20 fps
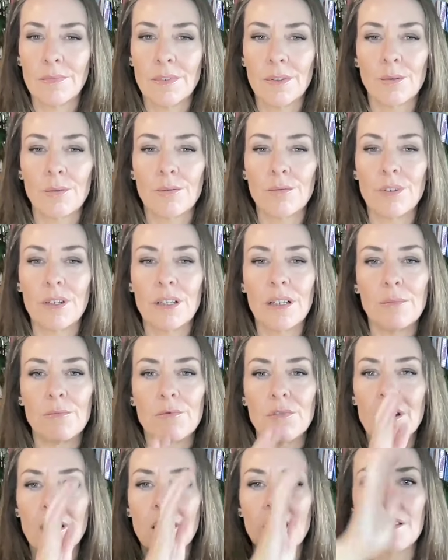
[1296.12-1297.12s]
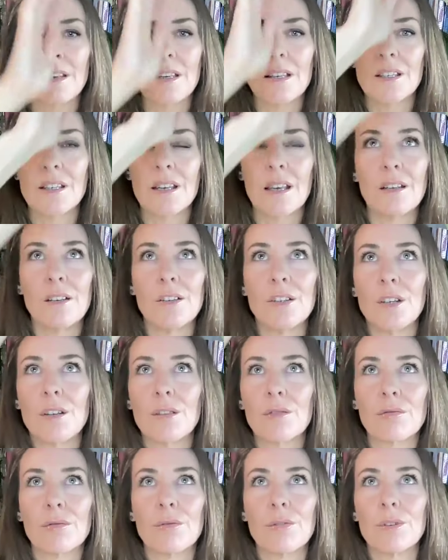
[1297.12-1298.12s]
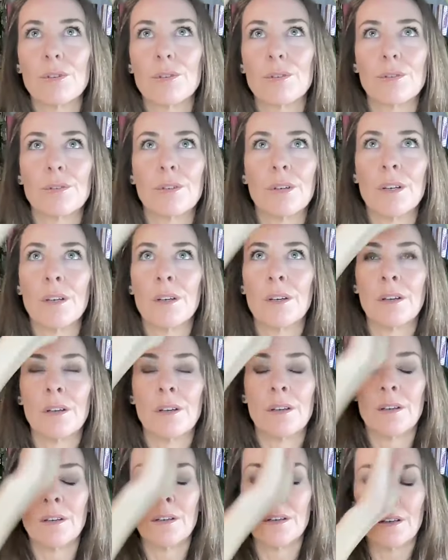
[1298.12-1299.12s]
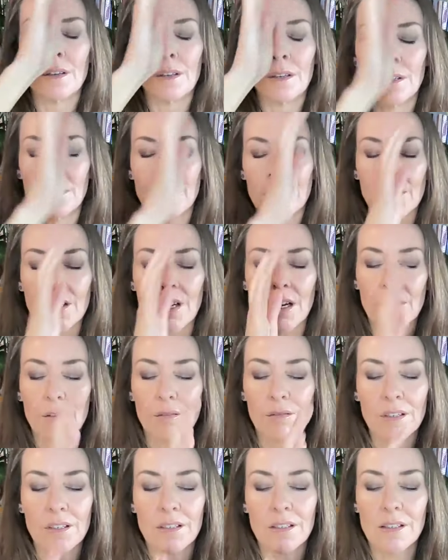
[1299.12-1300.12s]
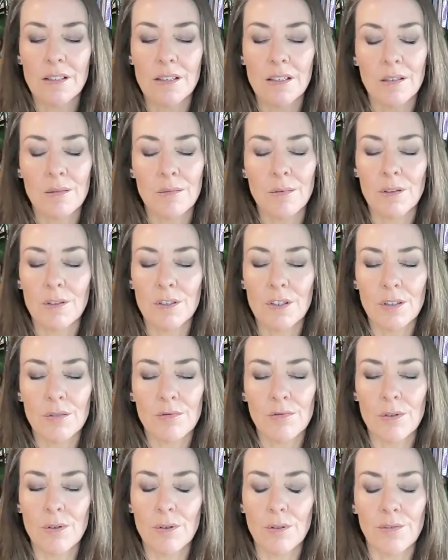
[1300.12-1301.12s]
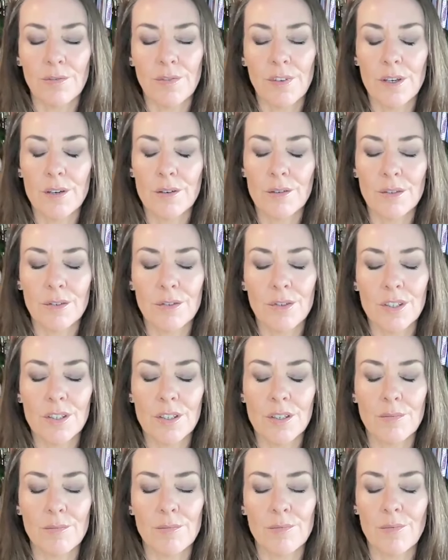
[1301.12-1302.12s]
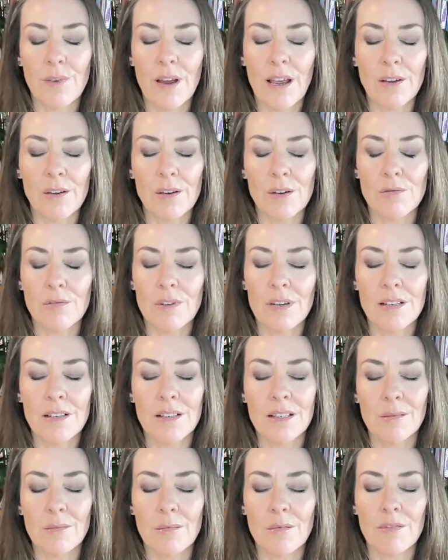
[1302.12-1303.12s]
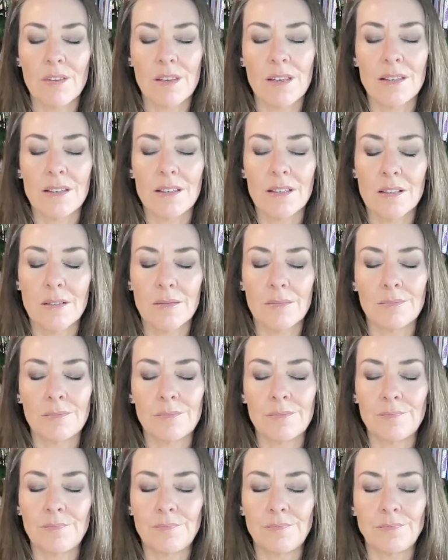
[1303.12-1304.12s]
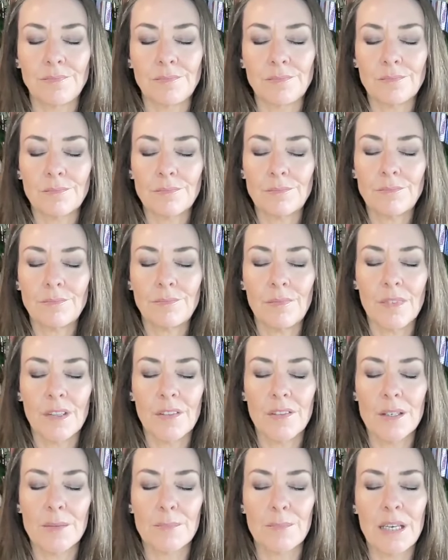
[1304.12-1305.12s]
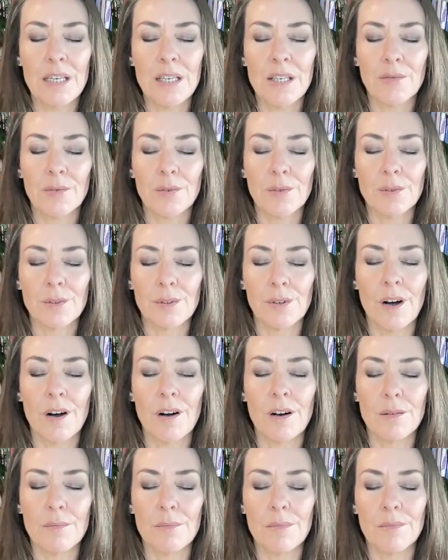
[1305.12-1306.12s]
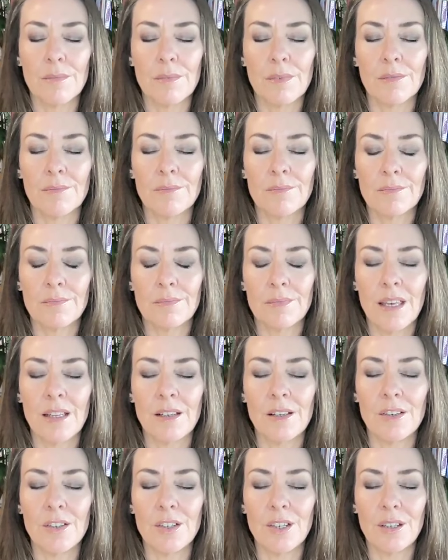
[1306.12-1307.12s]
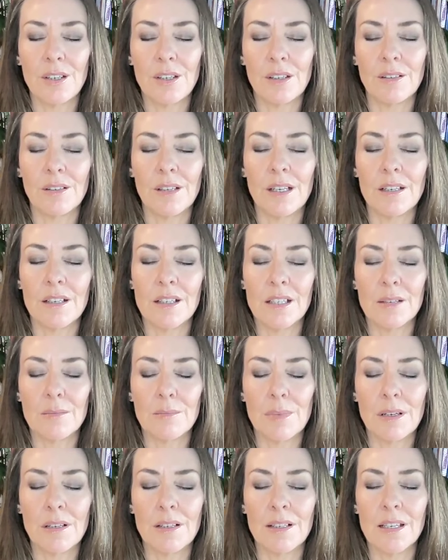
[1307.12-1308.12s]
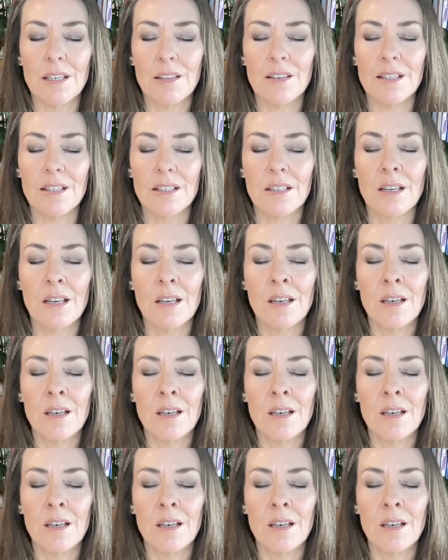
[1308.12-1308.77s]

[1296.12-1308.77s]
So really bringing this energy through your chakric system and just through your fields, just to anchor in some of this peaceful, calm energy, inner stability, this